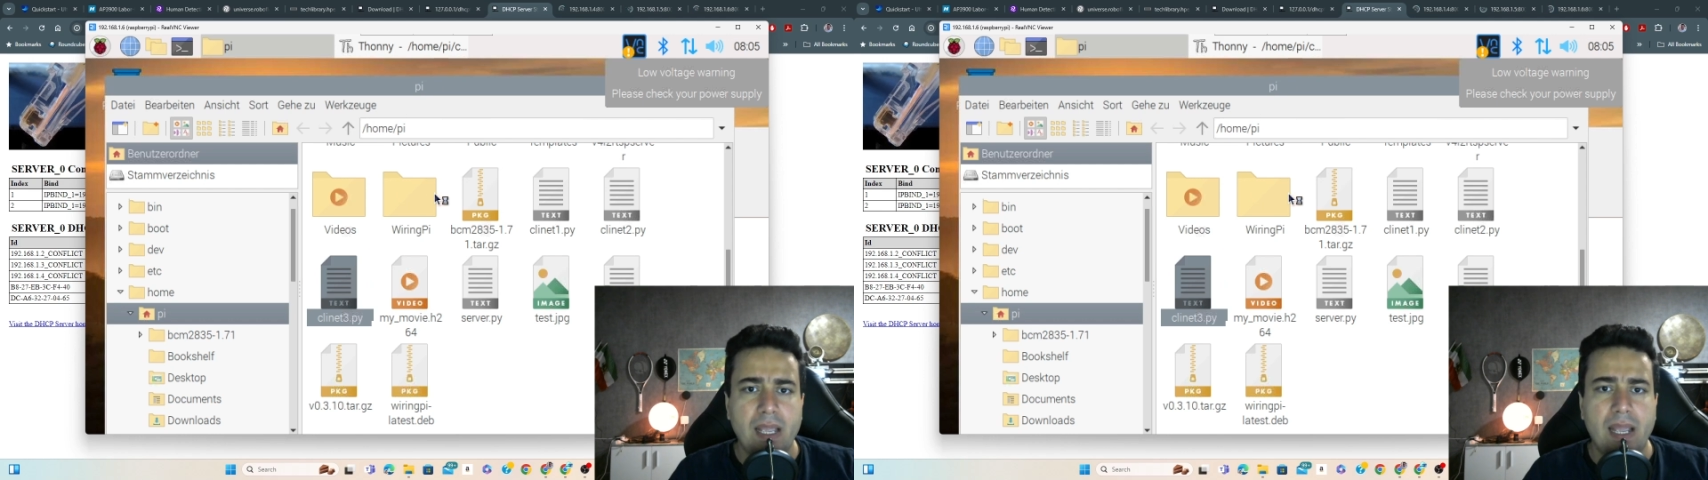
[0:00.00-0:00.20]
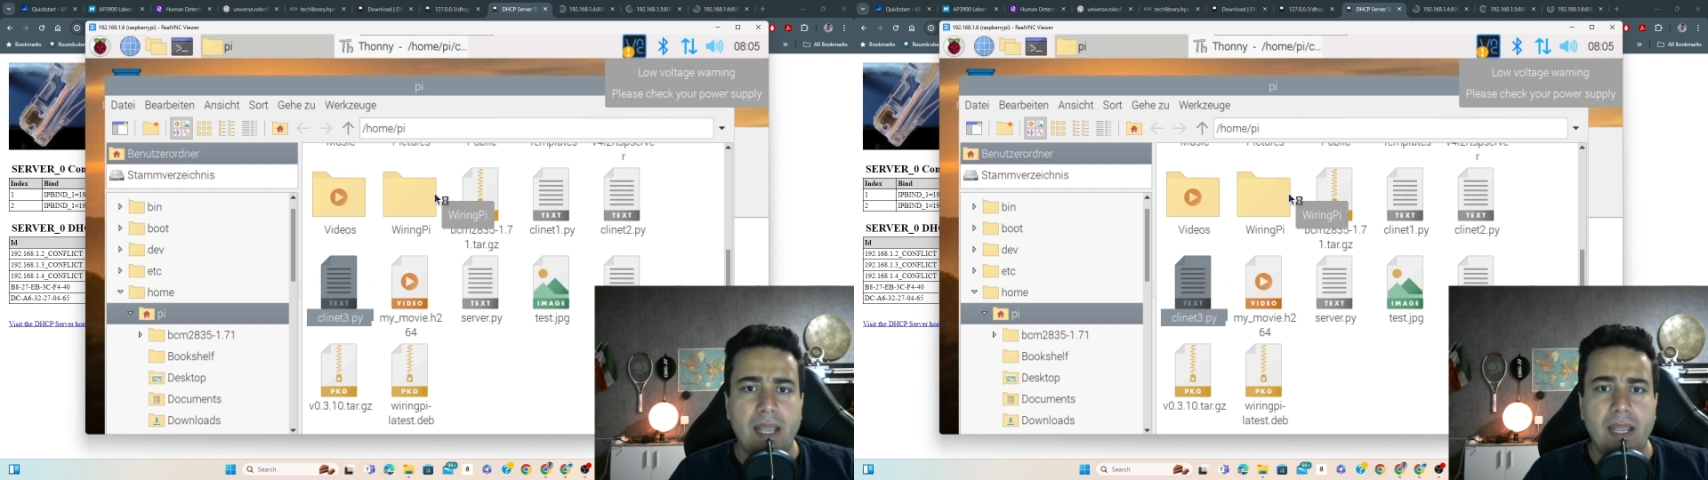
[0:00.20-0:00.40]

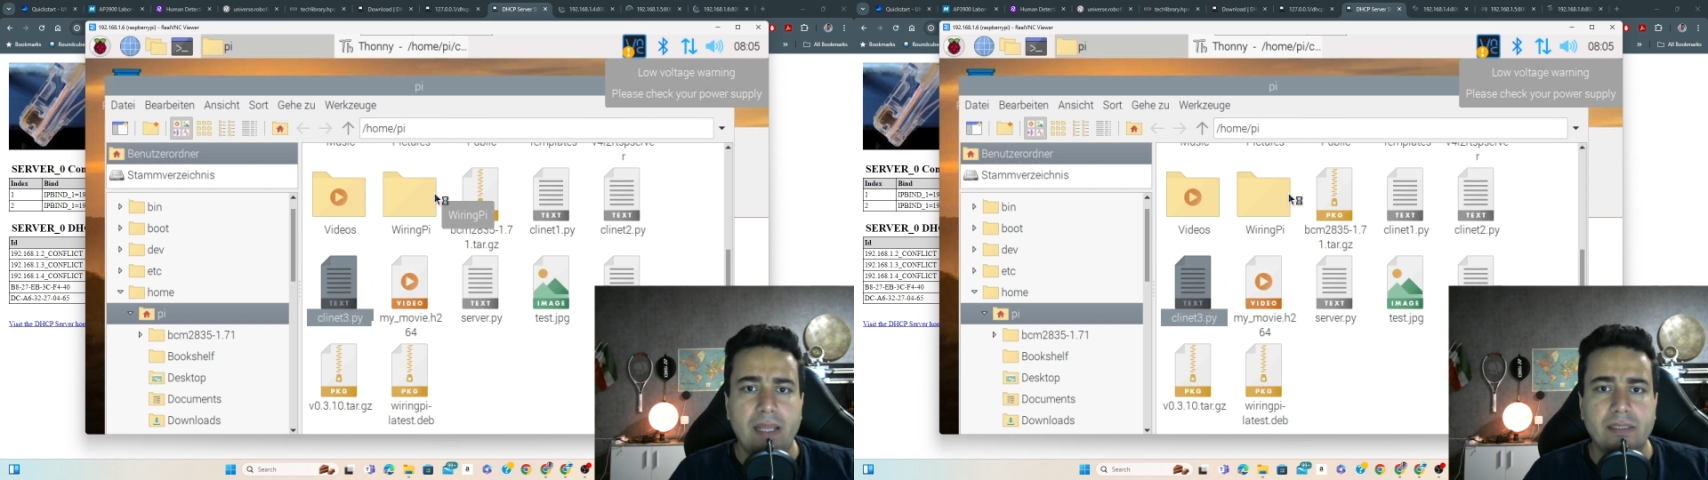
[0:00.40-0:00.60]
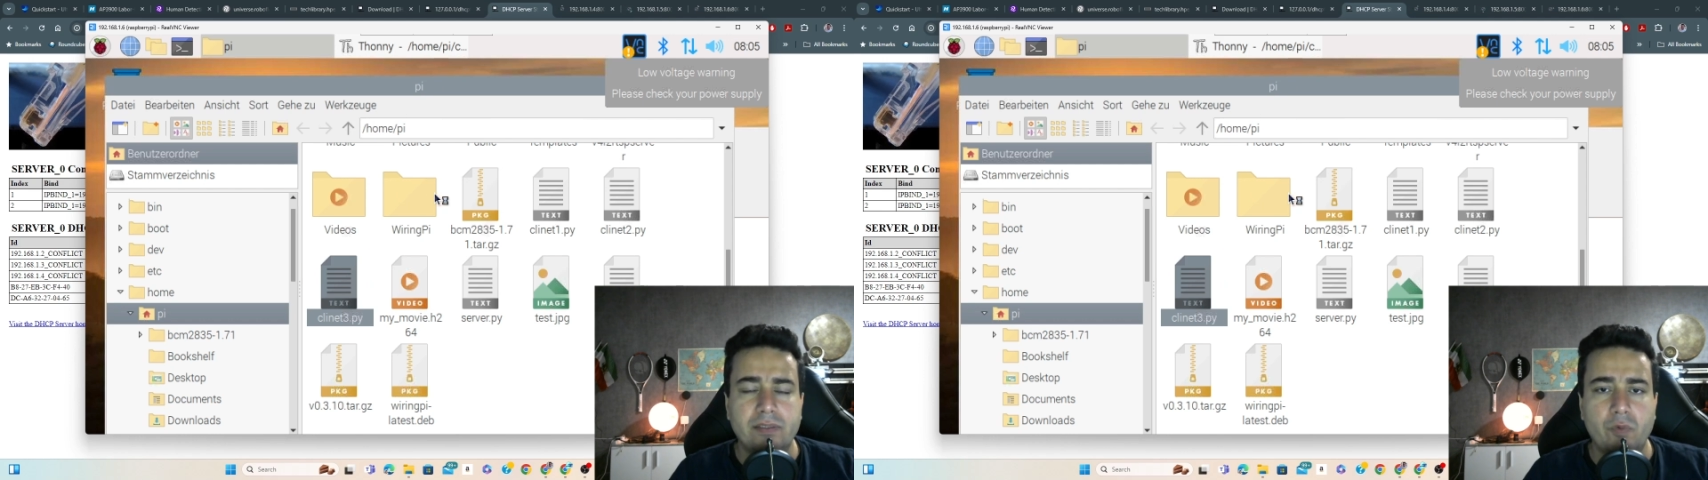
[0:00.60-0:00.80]

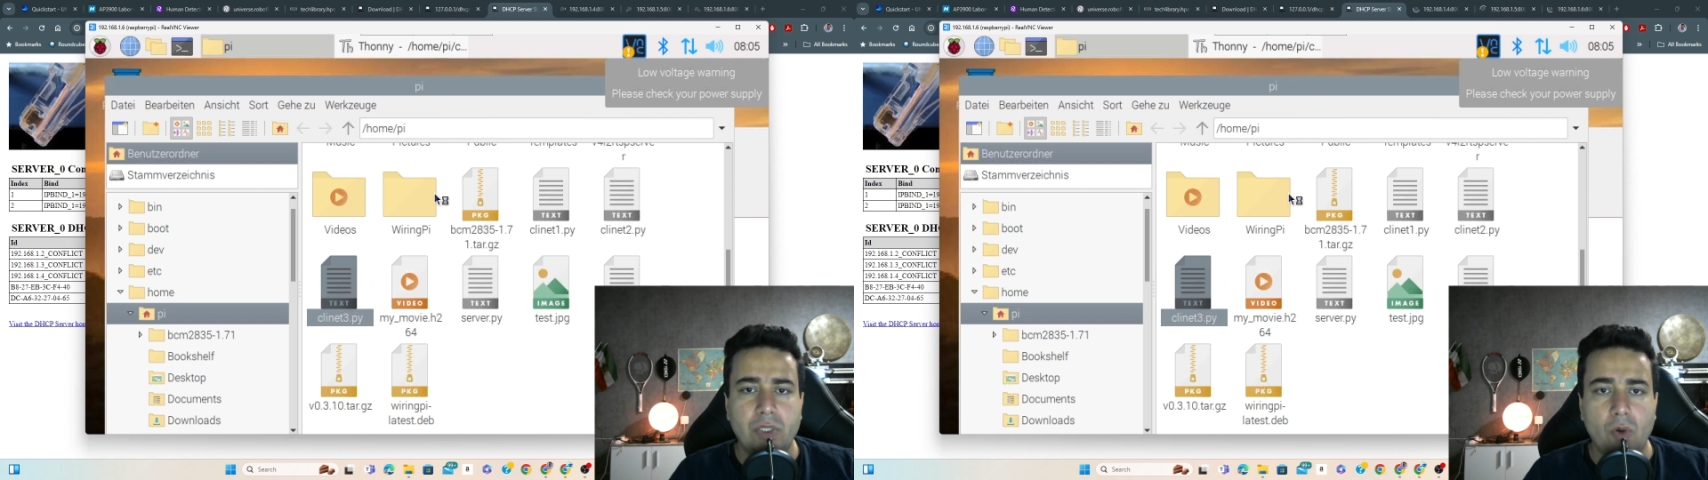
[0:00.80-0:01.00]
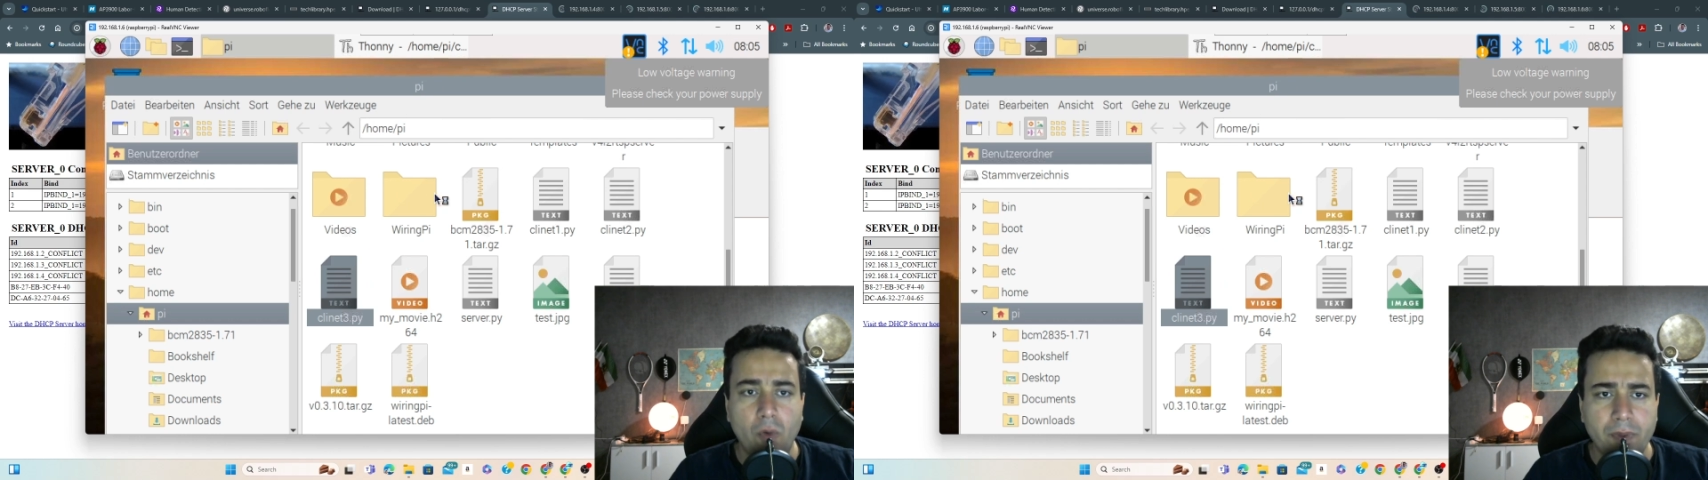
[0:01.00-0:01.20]
And when
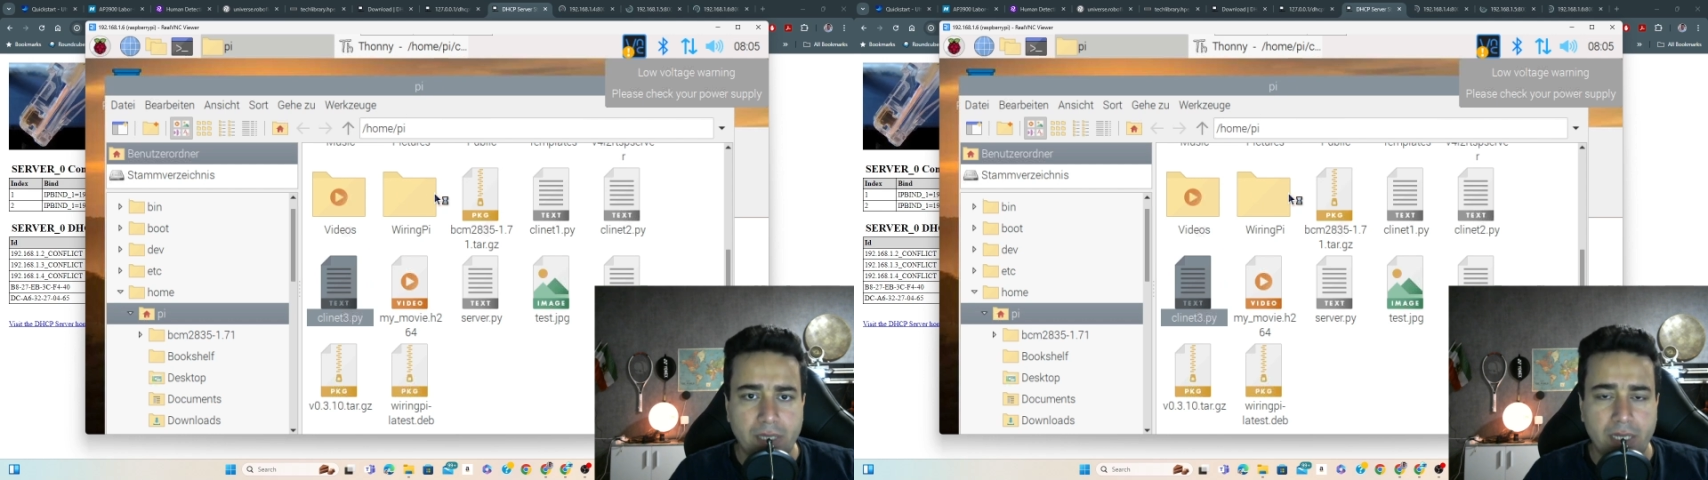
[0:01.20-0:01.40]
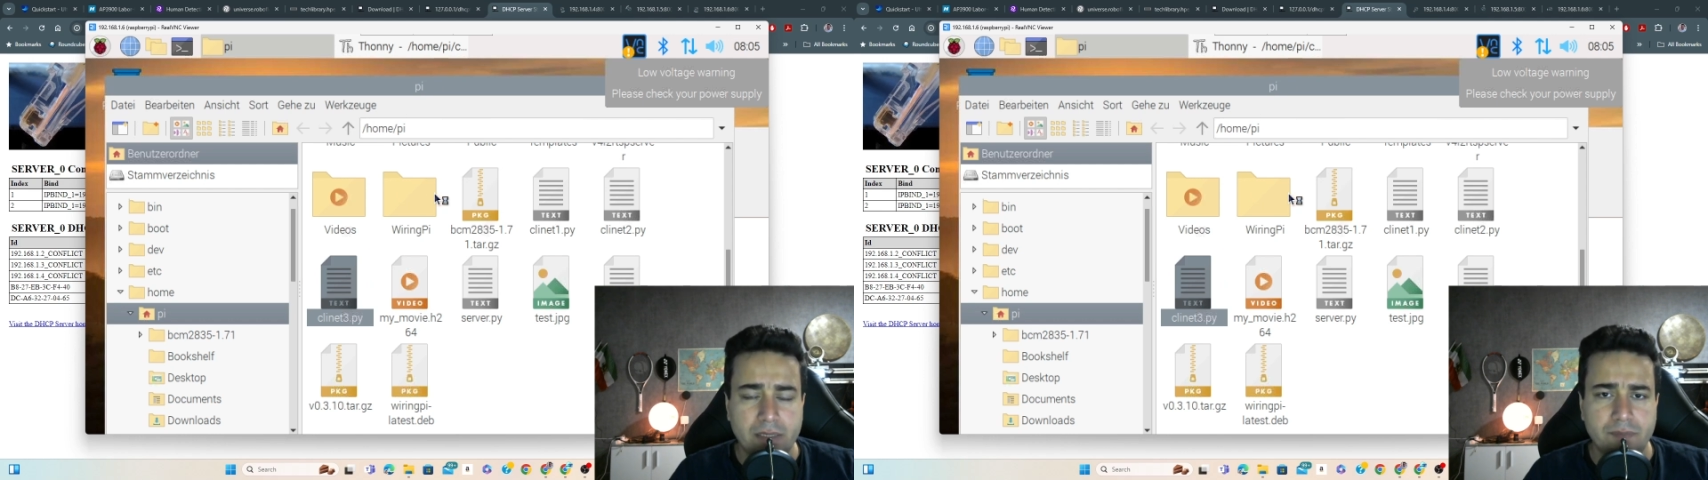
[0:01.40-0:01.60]
you open
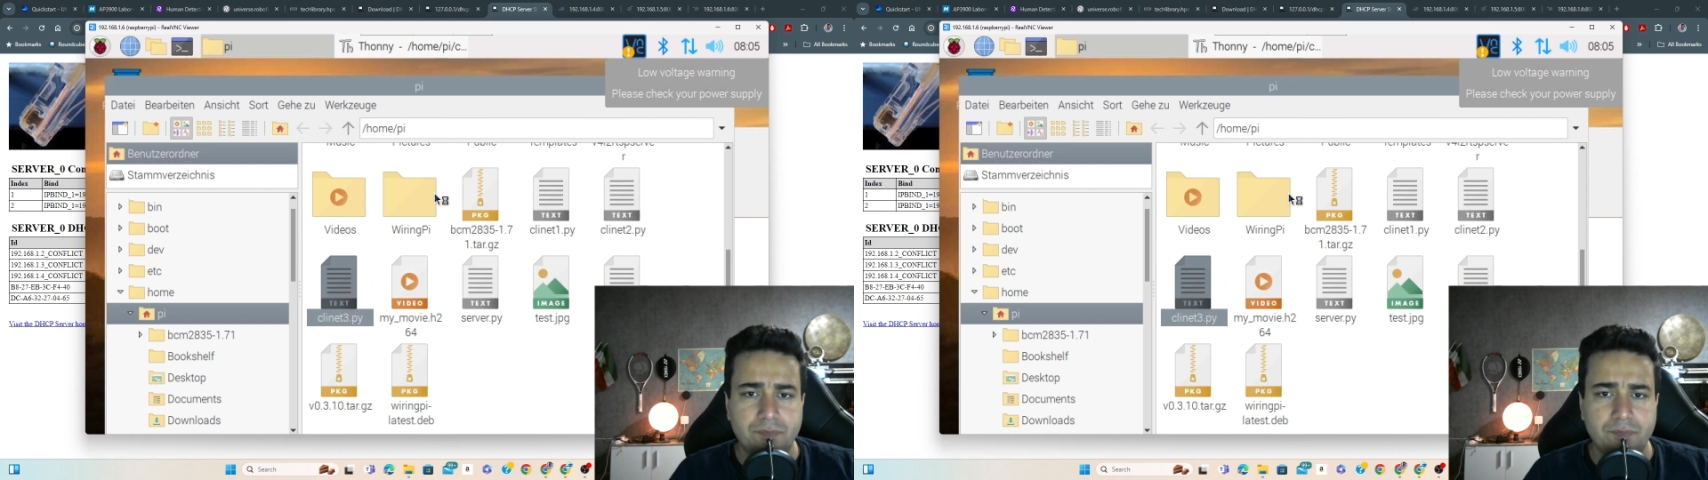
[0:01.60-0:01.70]
that,